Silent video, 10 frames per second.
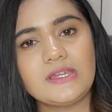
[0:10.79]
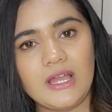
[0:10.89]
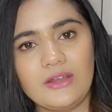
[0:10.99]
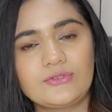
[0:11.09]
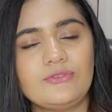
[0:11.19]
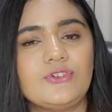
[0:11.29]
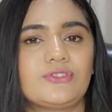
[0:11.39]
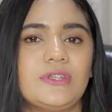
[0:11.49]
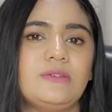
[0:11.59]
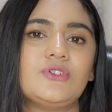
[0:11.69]
after
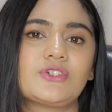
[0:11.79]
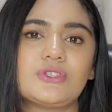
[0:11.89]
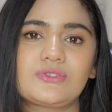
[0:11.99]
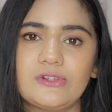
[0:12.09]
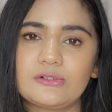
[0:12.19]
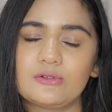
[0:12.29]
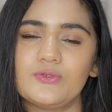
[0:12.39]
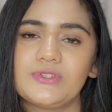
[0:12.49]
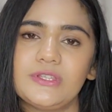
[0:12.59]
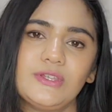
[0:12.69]
which the admissions will
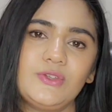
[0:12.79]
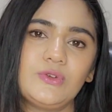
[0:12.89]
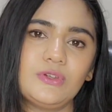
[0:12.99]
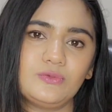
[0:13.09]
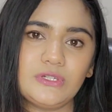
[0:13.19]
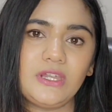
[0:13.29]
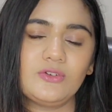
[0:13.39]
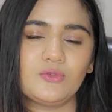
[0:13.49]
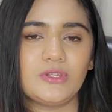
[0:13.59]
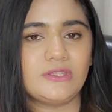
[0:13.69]
close and then you can only
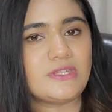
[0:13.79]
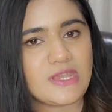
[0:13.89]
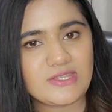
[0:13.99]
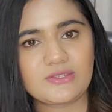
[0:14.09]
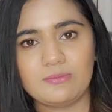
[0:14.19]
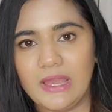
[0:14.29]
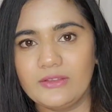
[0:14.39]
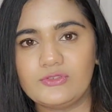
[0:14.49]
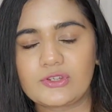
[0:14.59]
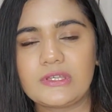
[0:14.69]
enroll in the next
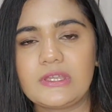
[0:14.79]
batch.